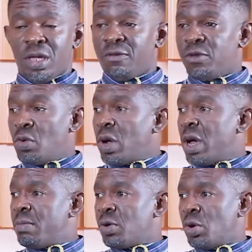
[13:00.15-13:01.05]
if you
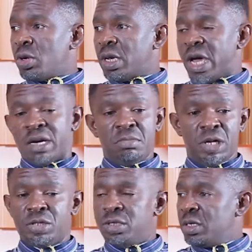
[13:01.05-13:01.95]
are abroad,
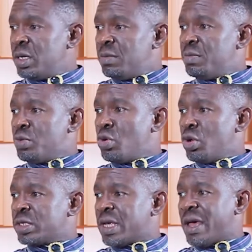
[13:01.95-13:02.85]
handmade
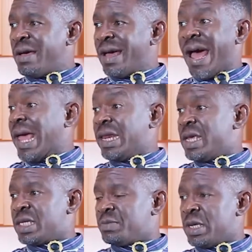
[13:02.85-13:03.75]
products are
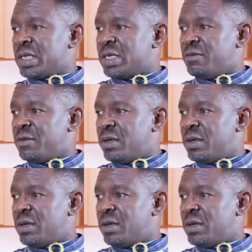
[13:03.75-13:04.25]
highly expensive